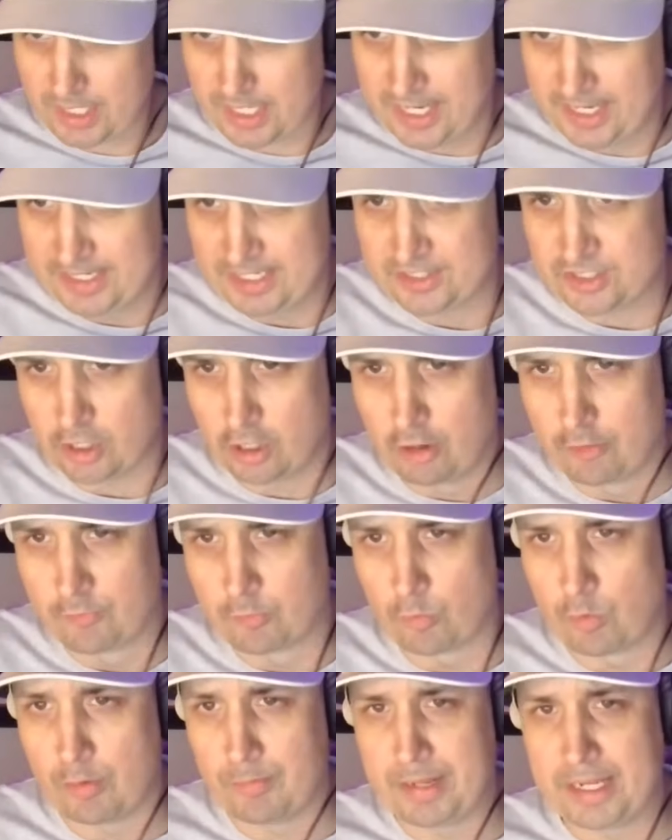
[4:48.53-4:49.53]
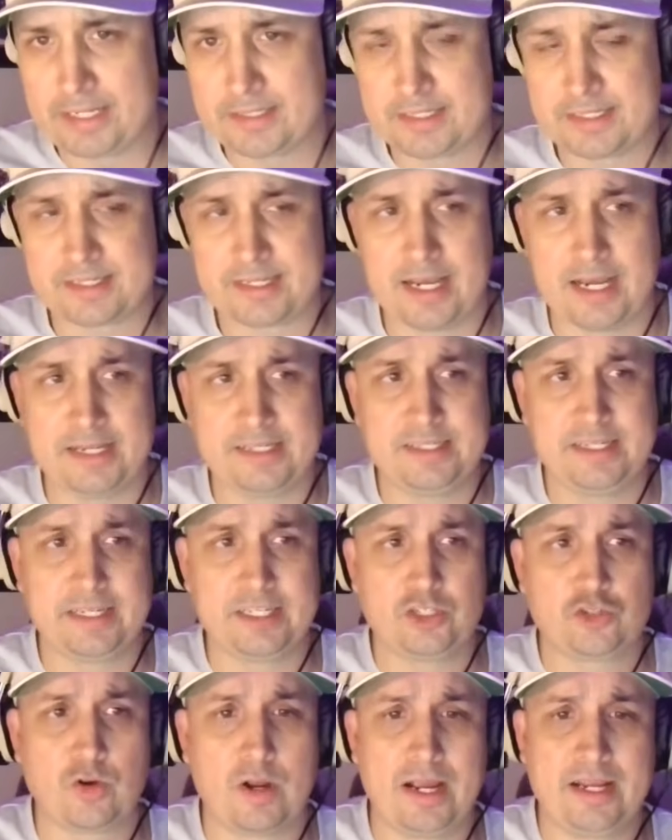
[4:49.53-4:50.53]
and it's over-romanticizing
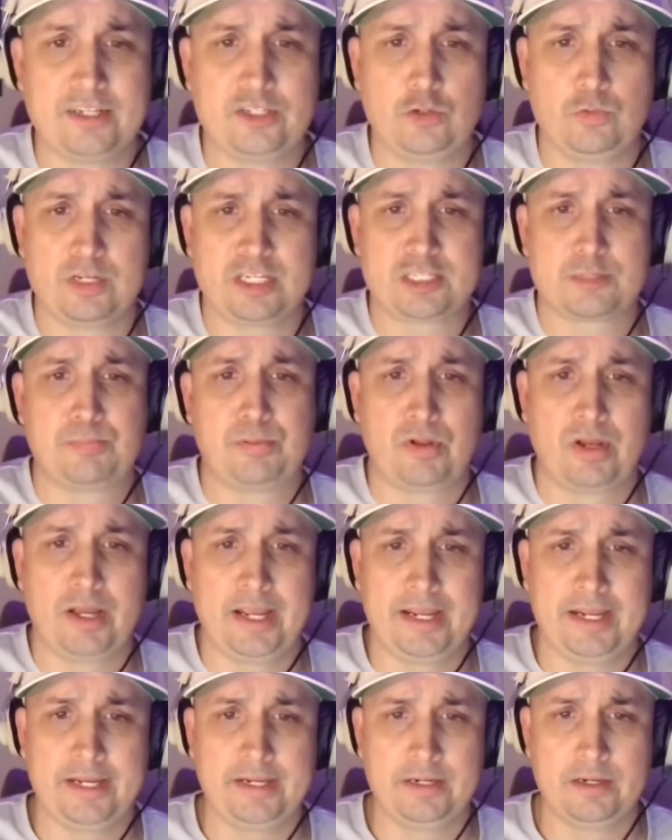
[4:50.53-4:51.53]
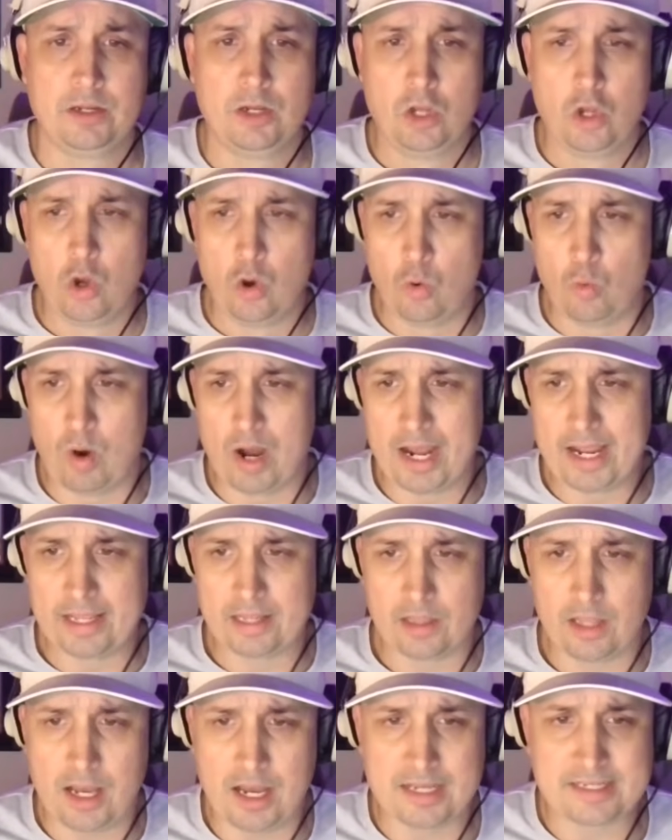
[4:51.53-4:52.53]
and trying to explain why
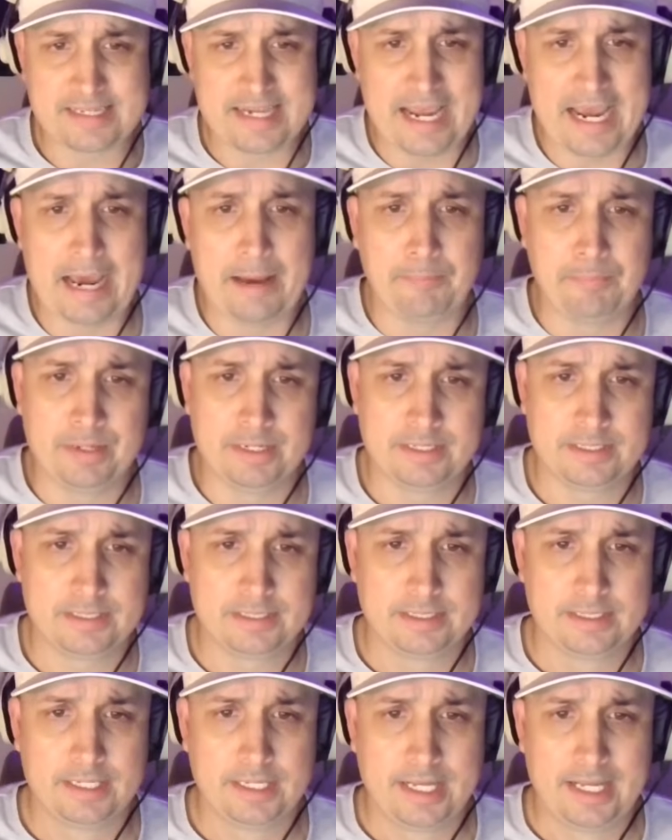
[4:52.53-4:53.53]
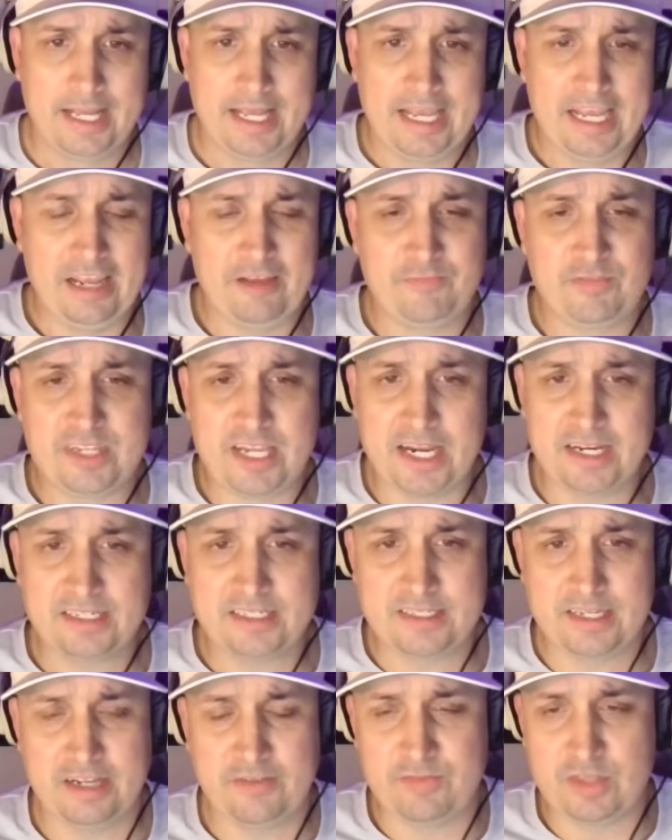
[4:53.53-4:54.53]
a loss happened.
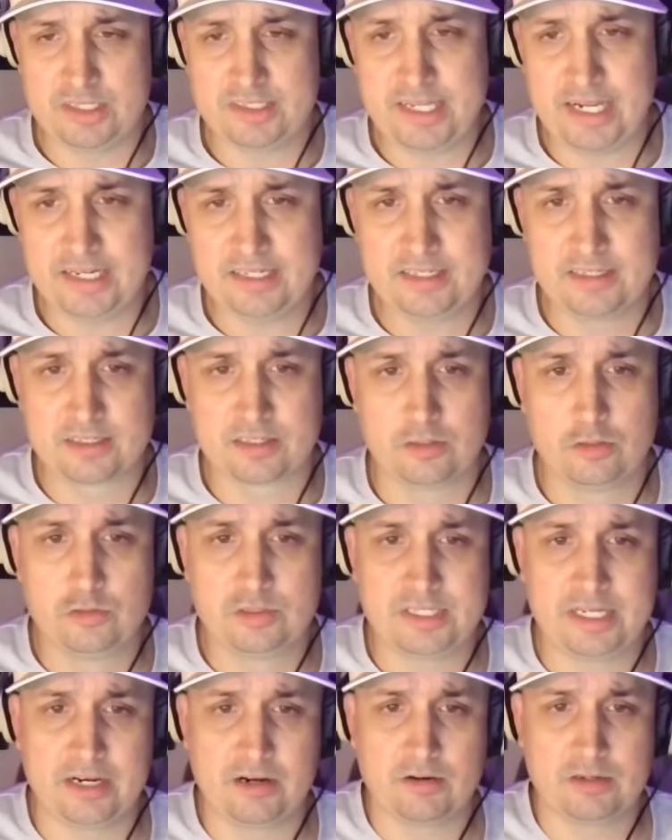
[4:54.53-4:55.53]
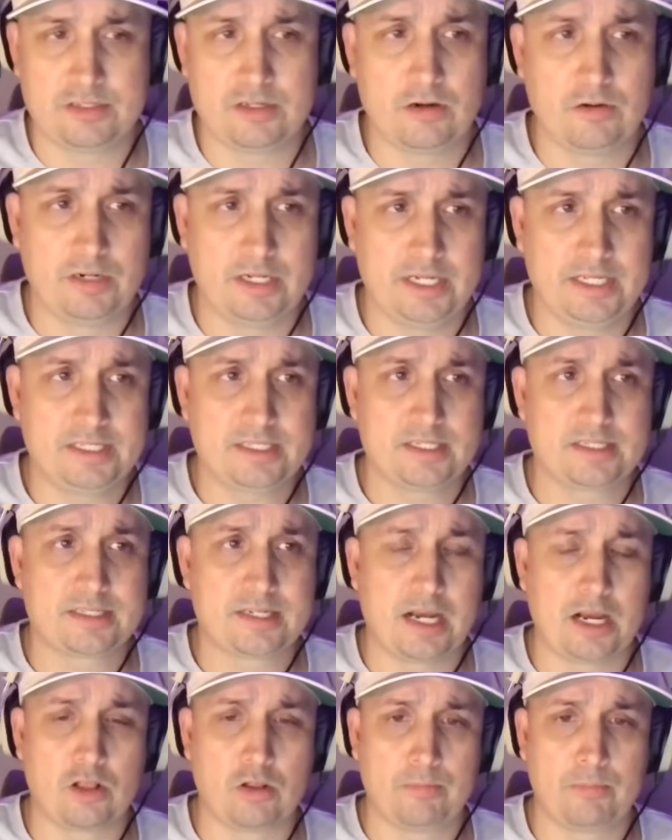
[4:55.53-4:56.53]
If the Texans lose to Arizona, it's because
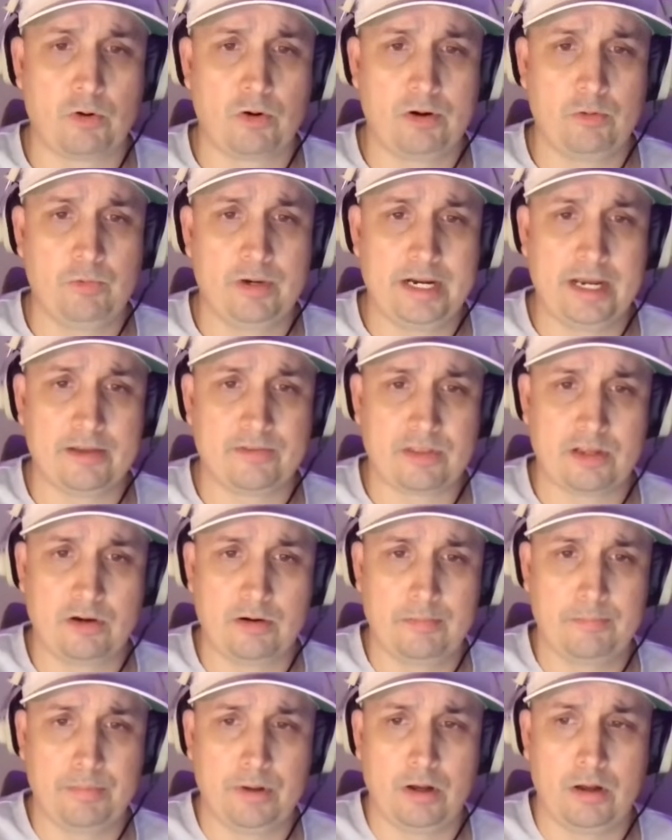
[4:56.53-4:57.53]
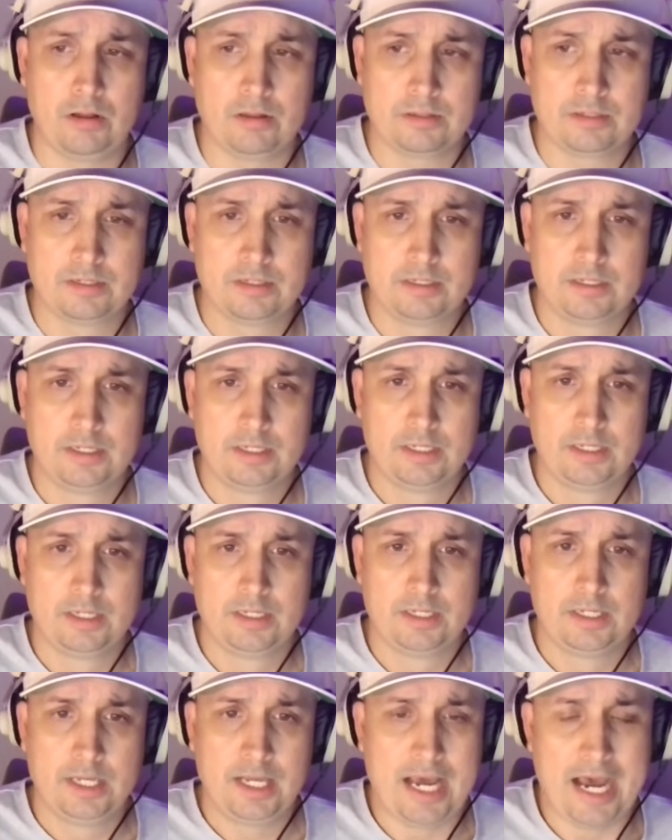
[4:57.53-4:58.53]
Kyler Murray went out there and balled.
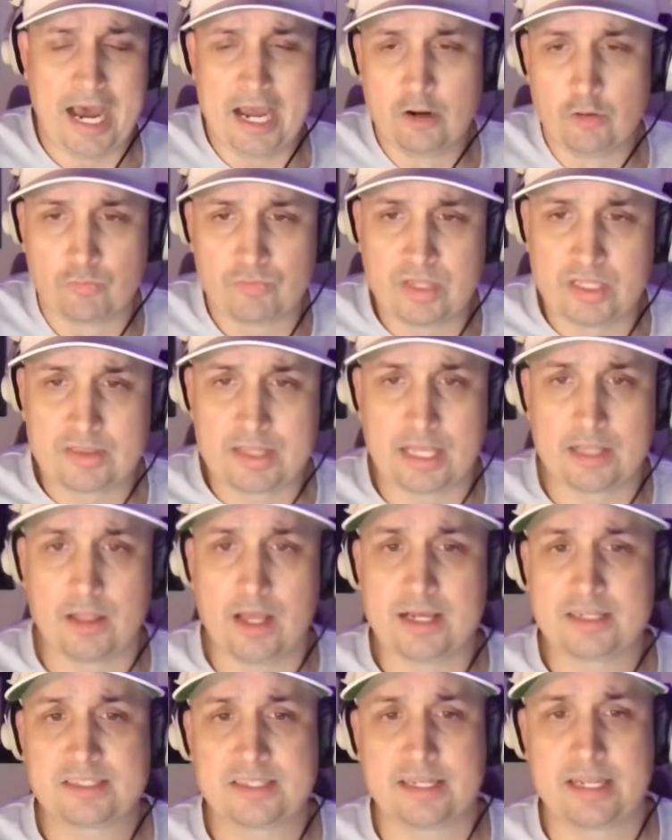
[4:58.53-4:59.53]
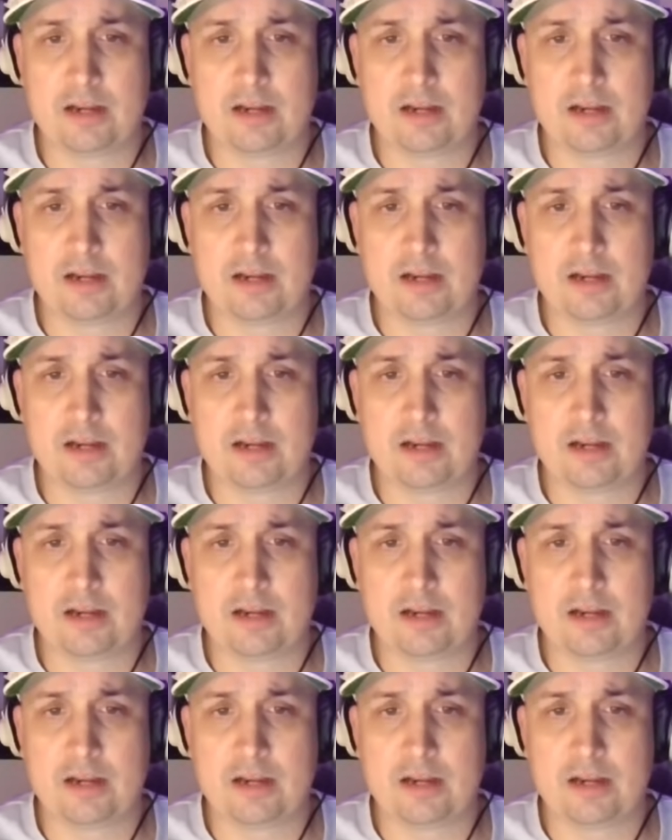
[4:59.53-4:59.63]
I don't think they lost to